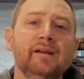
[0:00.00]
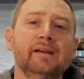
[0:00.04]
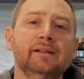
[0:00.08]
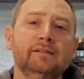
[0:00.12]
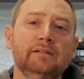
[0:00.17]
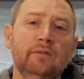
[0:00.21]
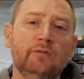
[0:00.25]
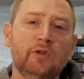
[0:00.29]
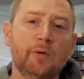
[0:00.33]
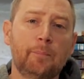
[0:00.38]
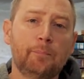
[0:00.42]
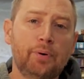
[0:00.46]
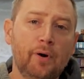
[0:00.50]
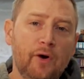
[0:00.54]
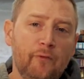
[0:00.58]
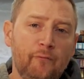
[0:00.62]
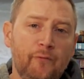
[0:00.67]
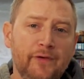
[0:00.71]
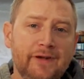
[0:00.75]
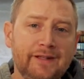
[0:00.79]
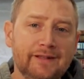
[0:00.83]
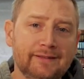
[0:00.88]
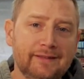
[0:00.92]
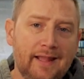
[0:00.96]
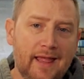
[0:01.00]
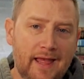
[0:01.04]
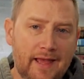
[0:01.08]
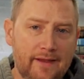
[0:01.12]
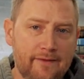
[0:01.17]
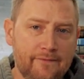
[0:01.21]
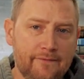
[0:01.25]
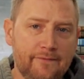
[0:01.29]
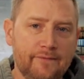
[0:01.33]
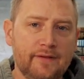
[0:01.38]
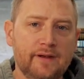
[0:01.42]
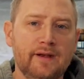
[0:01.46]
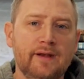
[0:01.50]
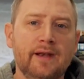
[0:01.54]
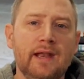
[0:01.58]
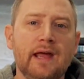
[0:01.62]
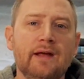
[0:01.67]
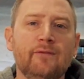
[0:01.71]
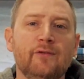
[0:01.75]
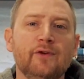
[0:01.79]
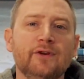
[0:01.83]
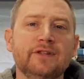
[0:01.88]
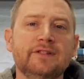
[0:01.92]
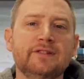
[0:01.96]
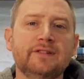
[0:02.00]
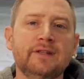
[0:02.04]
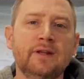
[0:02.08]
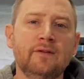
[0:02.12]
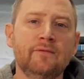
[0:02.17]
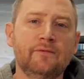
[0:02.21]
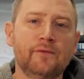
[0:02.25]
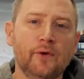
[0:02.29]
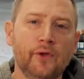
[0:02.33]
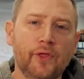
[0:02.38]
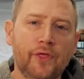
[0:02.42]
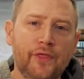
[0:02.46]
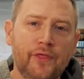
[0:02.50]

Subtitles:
lived a perfect life, never a sinful